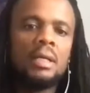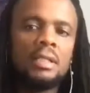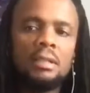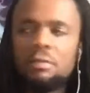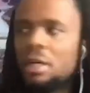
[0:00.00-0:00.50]

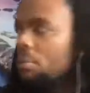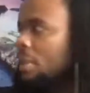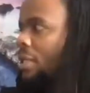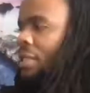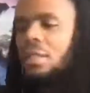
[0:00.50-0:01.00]
current
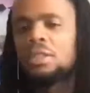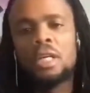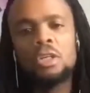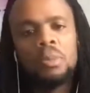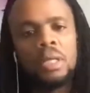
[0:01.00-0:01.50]
environment and
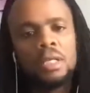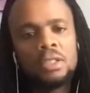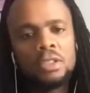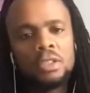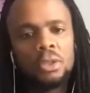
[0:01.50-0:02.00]
trying to make a
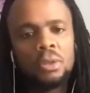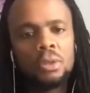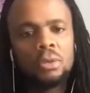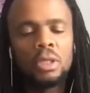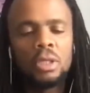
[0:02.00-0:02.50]
decision on,
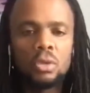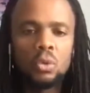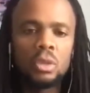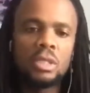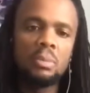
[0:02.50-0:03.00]
okay, so
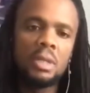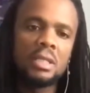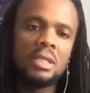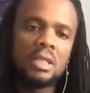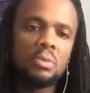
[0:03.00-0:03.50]
what's the
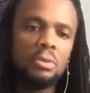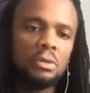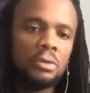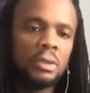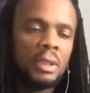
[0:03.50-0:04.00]
best next move?